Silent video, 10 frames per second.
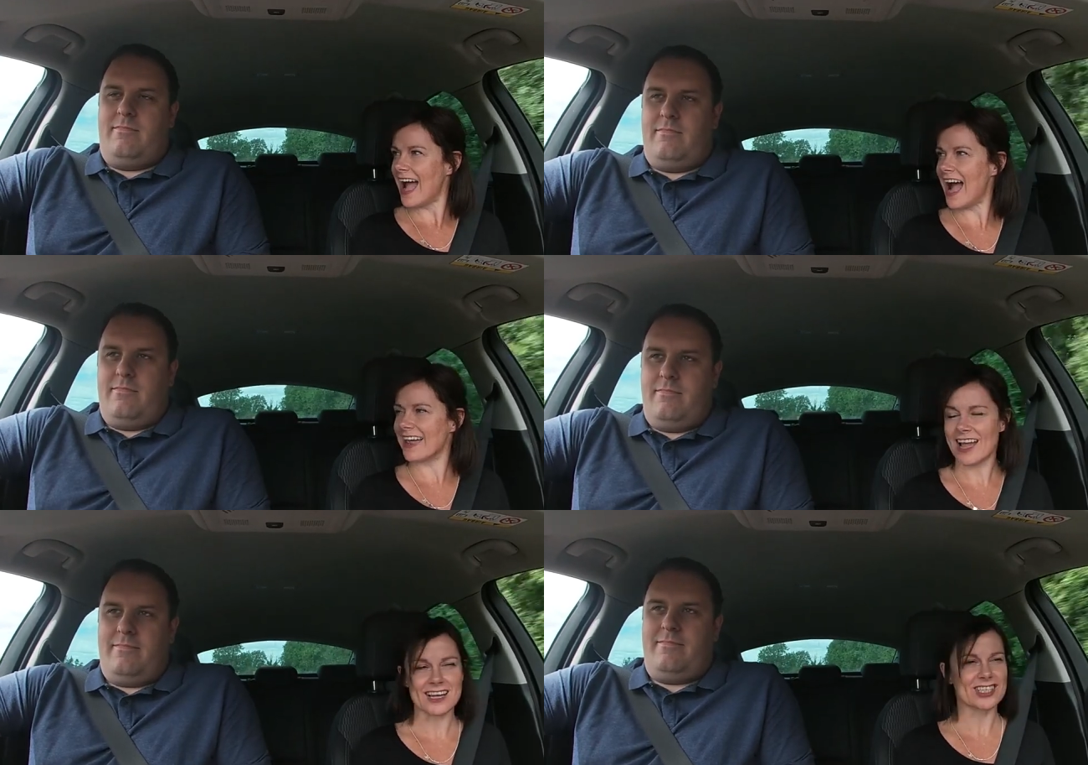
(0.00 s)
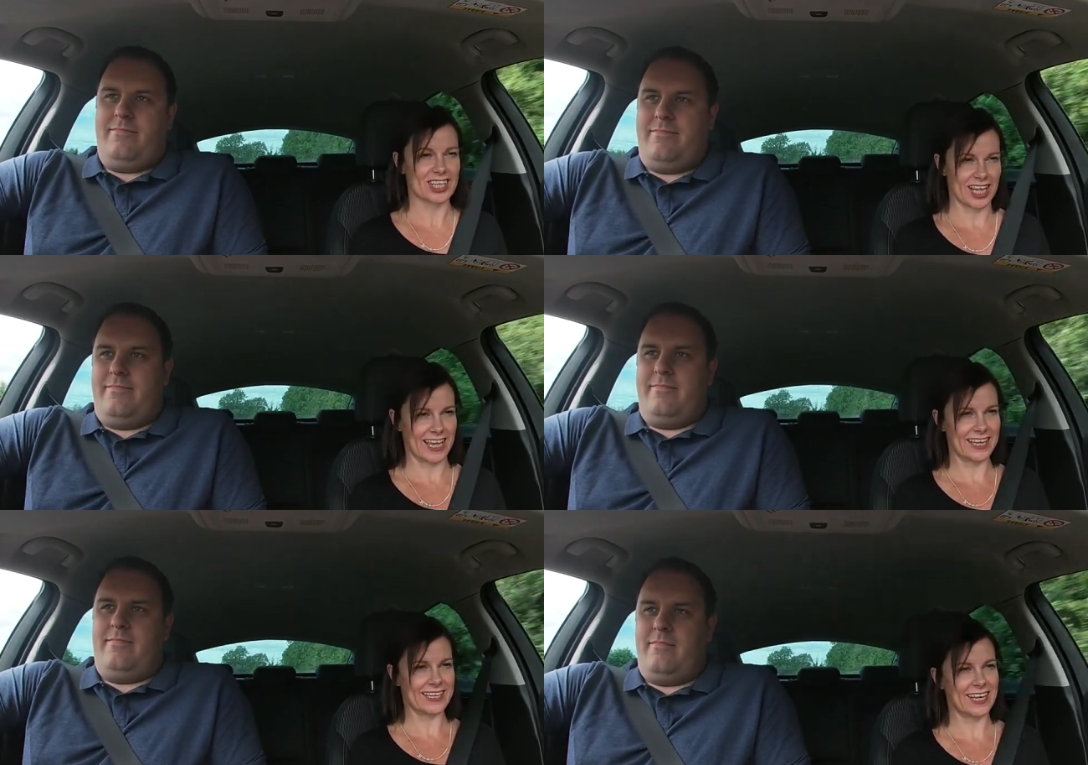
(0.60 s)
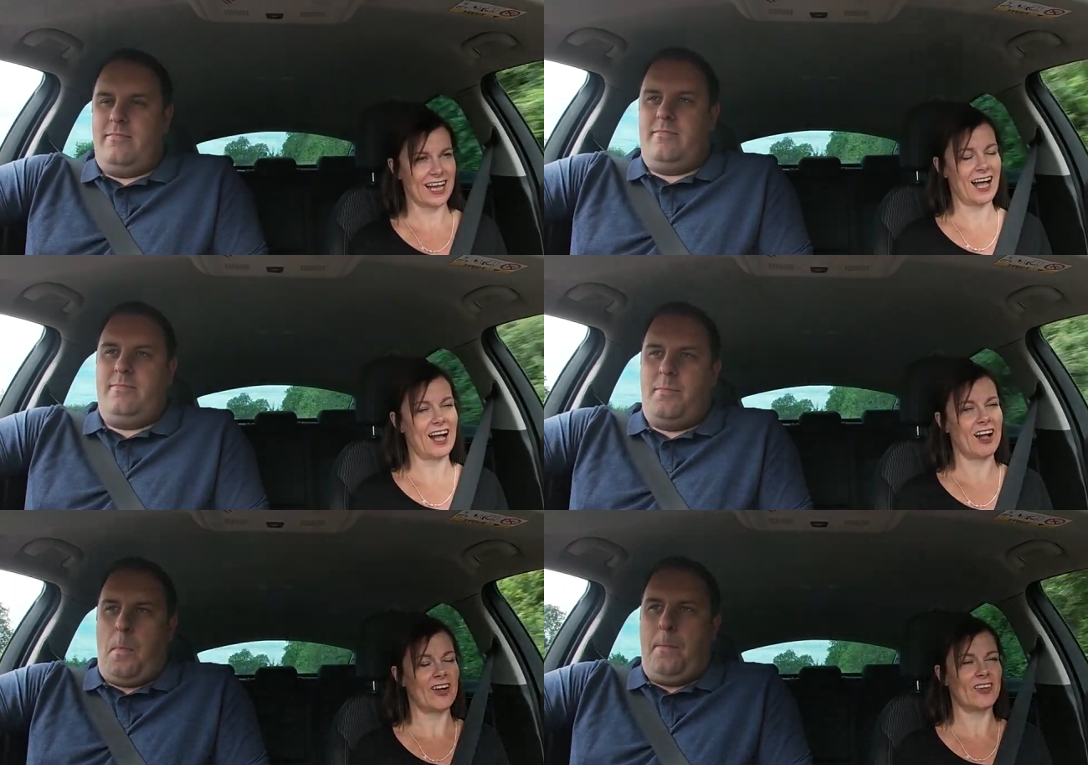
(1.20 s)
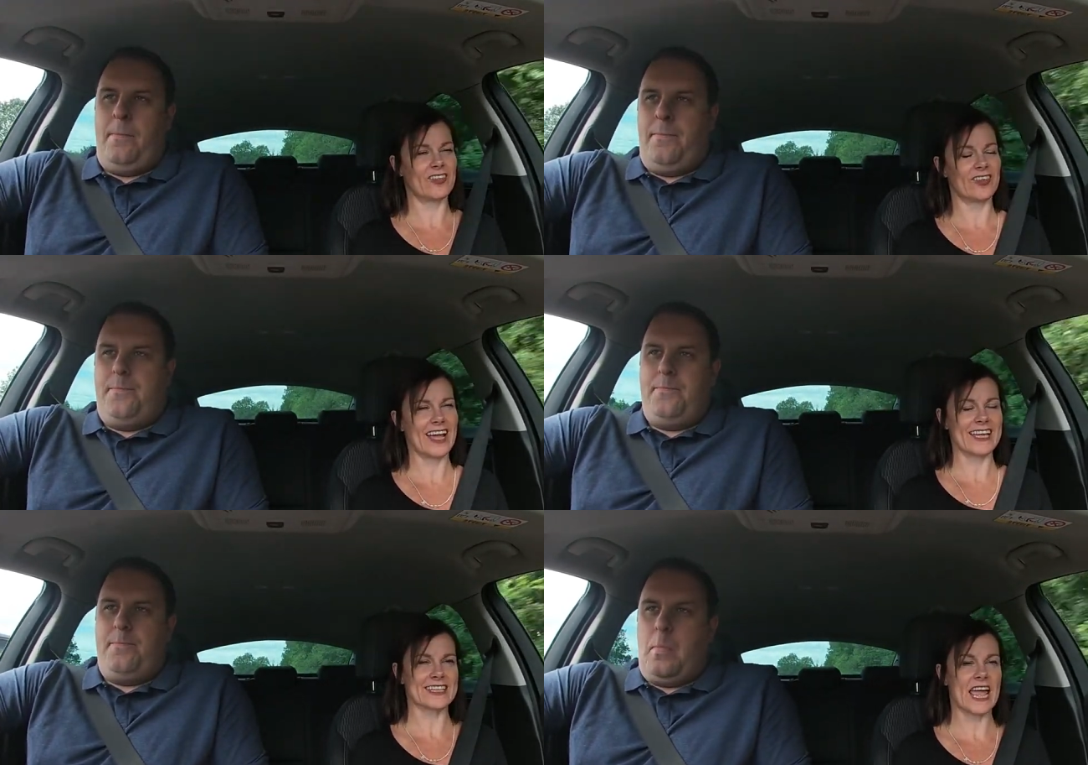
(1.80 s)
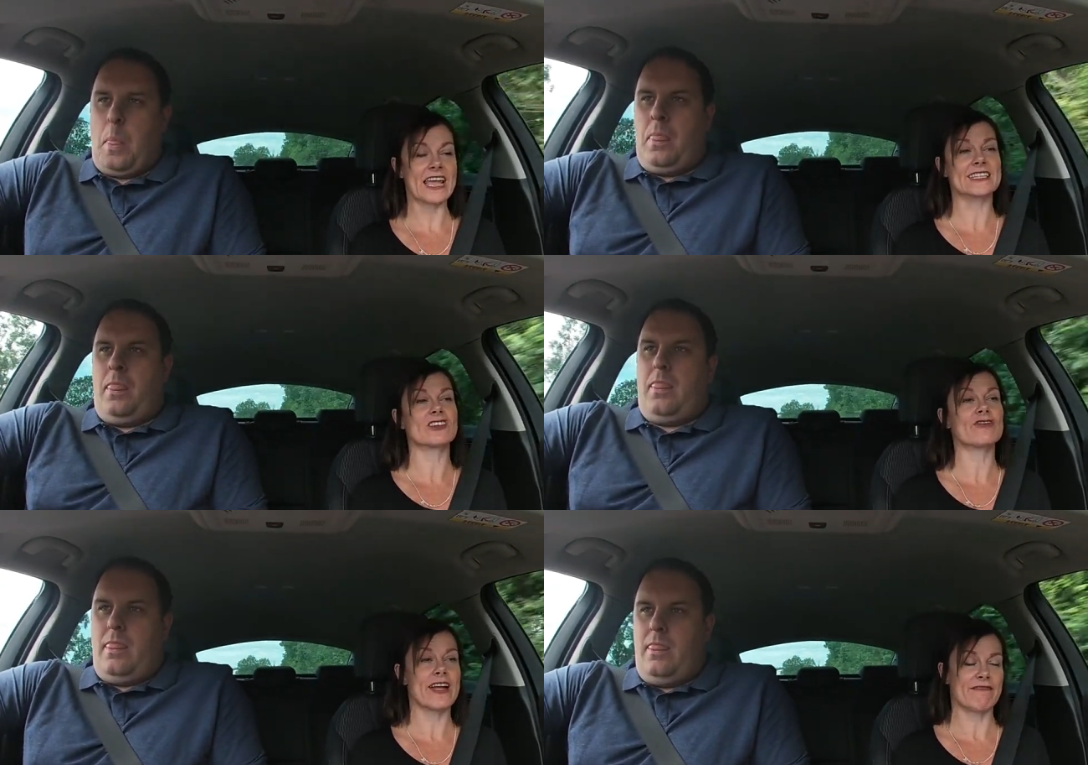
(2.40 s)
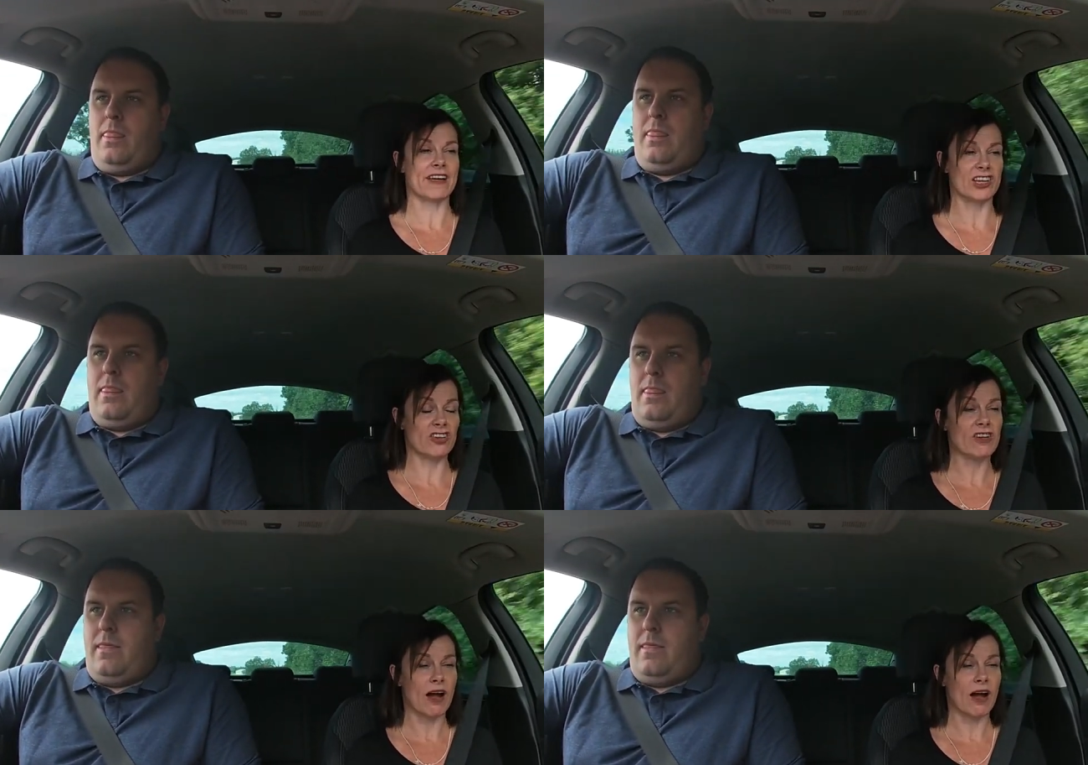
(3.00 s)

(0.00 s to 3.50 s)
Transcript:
Speaker 1: And actually, uh, it, it's a great venue.